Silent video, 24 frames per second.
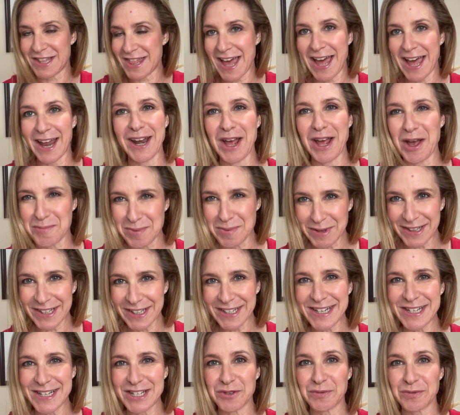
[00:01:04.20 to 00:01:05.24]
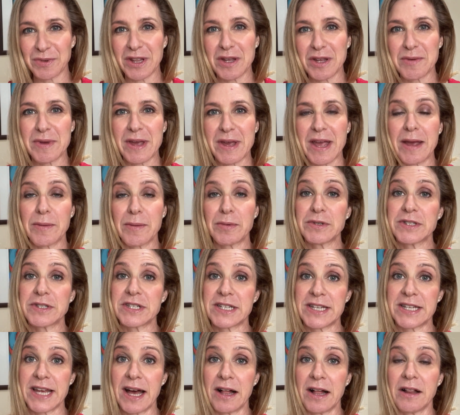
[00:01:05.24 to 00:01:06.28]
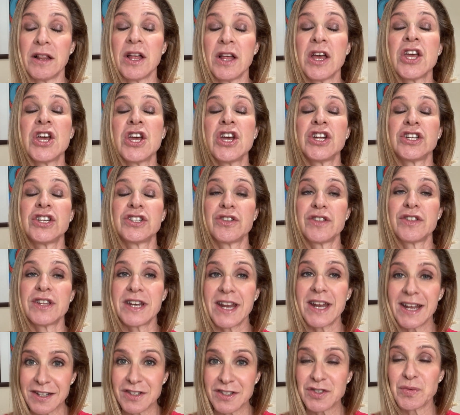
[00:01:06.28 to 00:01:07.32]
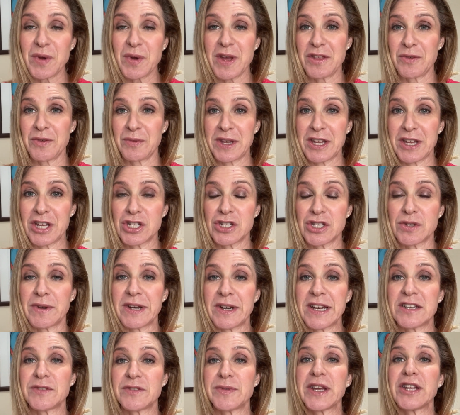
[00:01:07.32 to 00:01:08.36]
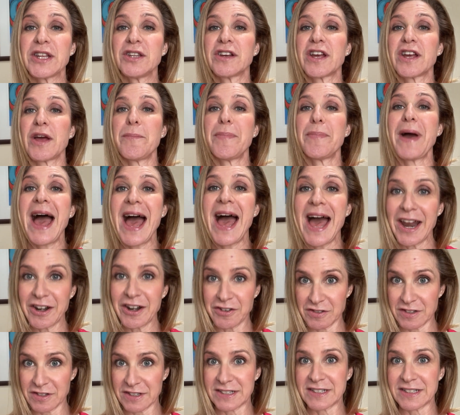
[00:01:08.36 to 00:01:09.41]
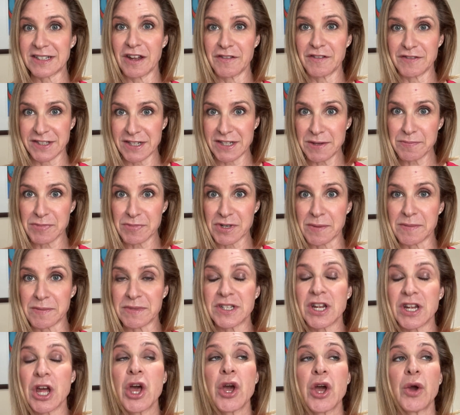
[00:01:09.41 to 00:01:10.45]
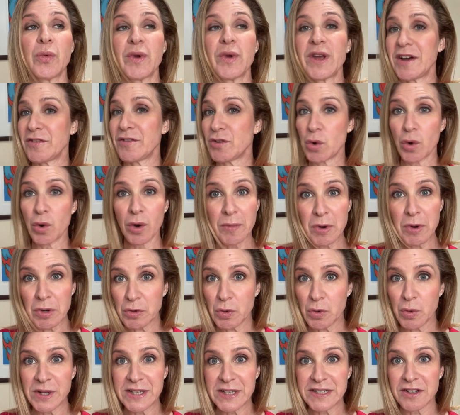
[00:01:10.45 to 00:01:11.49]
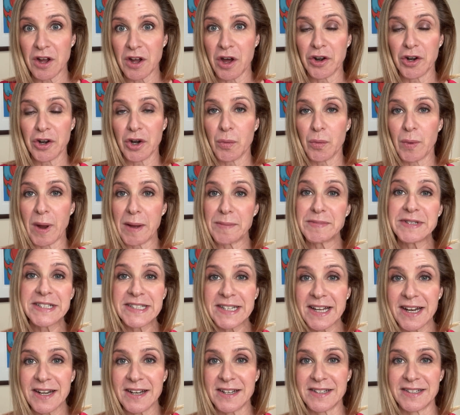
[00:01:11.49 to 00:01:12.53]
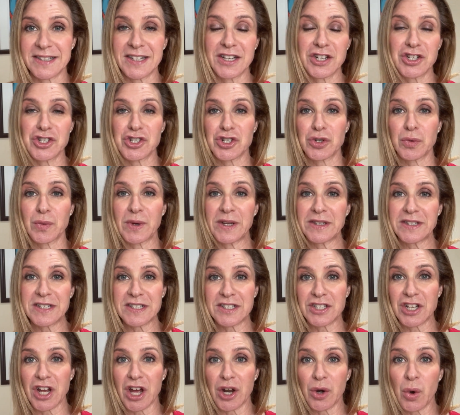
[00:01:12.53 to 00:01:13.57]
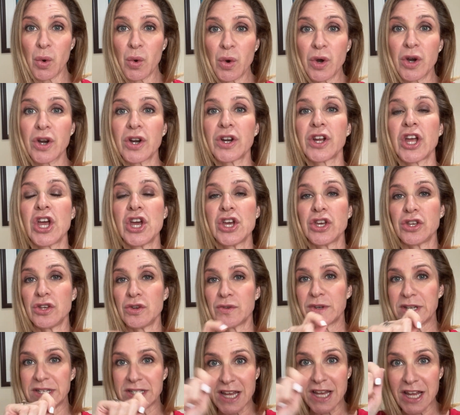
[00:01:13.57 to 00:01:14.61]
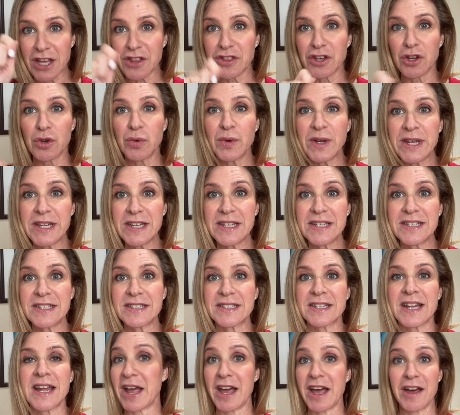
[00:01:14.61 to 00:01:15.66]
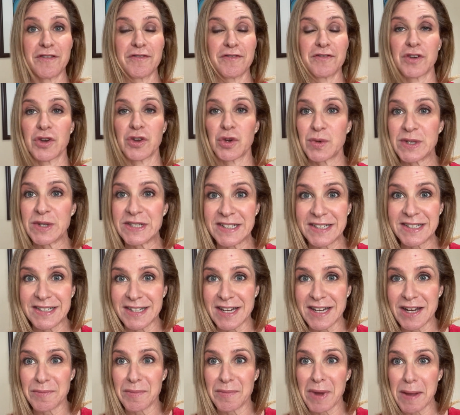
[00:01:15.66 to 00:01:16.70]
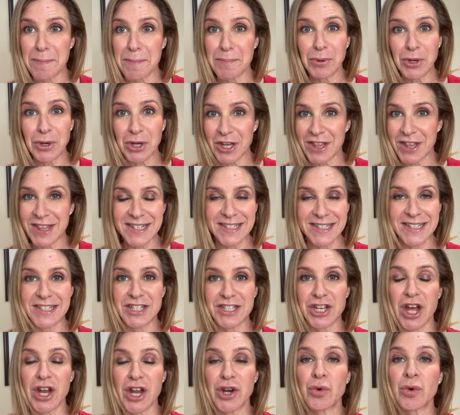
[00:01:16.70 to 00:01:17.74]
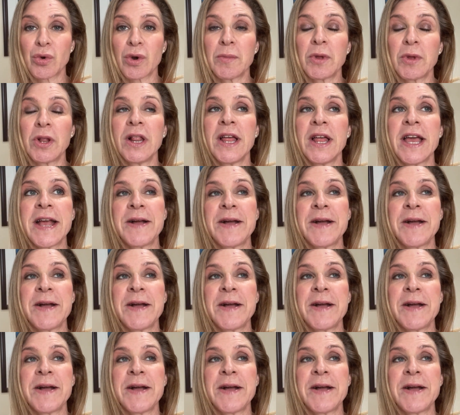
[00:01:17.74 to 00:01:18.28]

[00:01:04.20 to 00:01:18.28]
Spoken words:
that ability to really be able to tell. So the next way that we can do it is we can look at patterns of symptoms. We have a hormone quiz on our website at signaturewellness.org. You can take the quiz. I have quizzes in my book, This Is Not Normal,